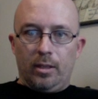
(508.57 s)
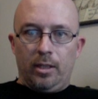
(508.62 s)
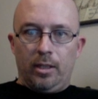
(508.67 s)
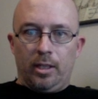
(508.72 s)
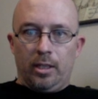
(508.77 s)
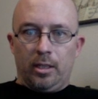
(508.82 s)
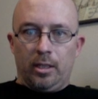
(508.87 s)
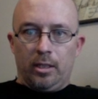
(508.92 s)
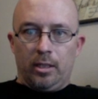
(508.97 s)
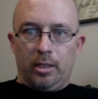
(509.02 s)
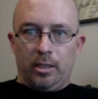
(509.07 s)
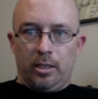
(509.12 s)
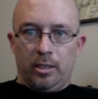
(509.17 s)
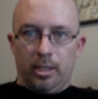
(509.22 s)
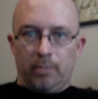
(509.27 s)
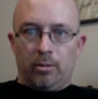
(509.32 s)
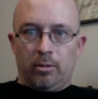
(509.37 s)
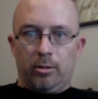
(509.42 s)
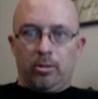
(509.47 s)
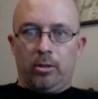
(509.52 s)
and a
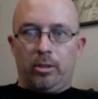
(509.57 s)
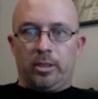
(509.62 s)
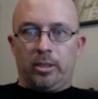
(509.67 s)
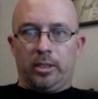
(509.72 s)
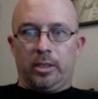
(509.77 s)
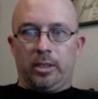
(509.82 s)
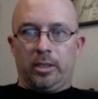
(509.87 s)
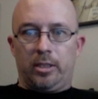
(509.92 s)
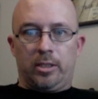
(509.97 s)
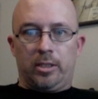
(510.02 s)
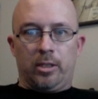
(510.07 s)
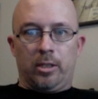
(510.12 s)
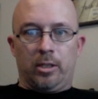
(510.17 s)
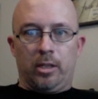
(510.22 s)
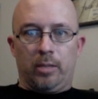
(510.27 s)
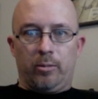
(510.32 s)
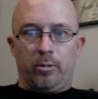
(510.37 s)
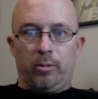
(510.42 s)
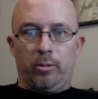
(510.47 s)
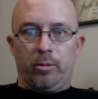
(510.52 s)
double quote because I'm going to start
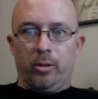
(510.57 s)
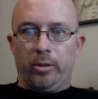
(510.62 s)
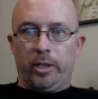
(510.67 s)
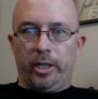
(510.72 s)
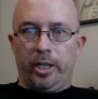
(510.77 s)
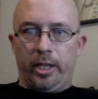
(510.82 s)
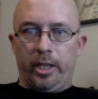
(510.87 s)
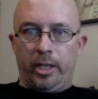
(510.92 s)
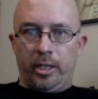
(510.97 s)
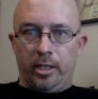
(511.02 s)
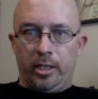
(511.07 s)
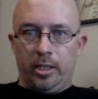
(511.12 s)
up quoting again,